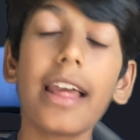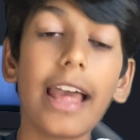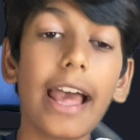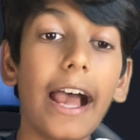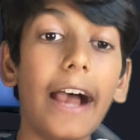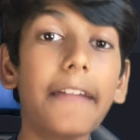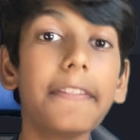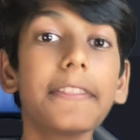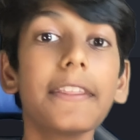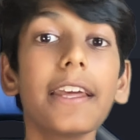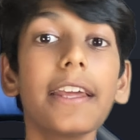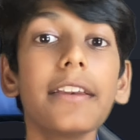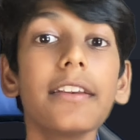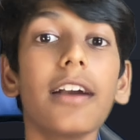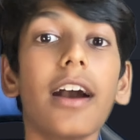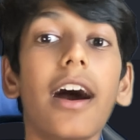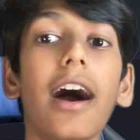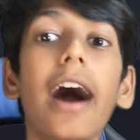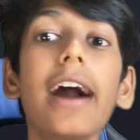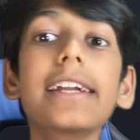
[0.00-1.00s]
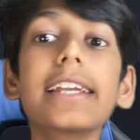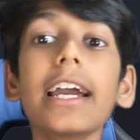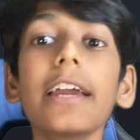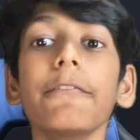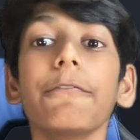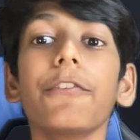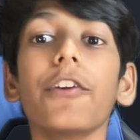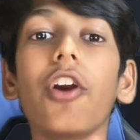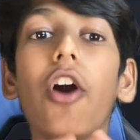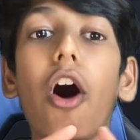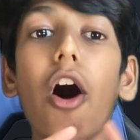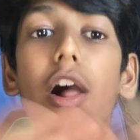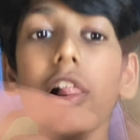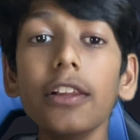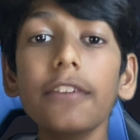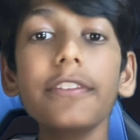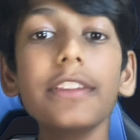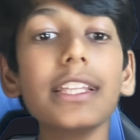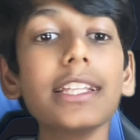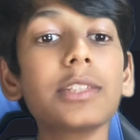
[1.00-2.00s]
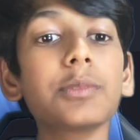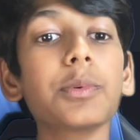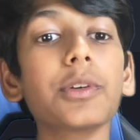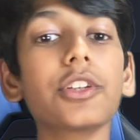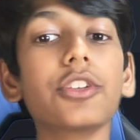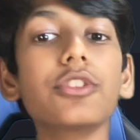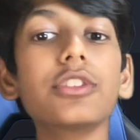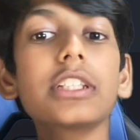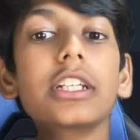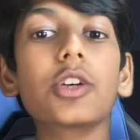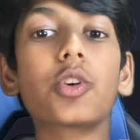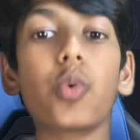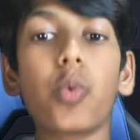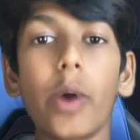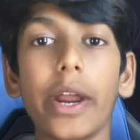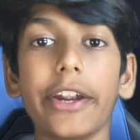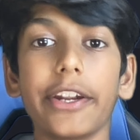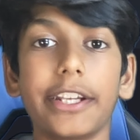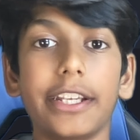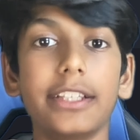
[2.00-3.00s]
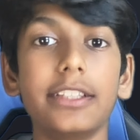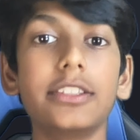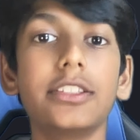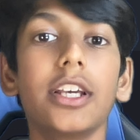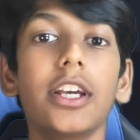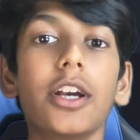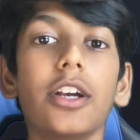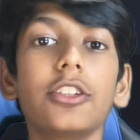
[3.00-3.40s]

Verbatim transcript: And then again, for all of these, we're using queries,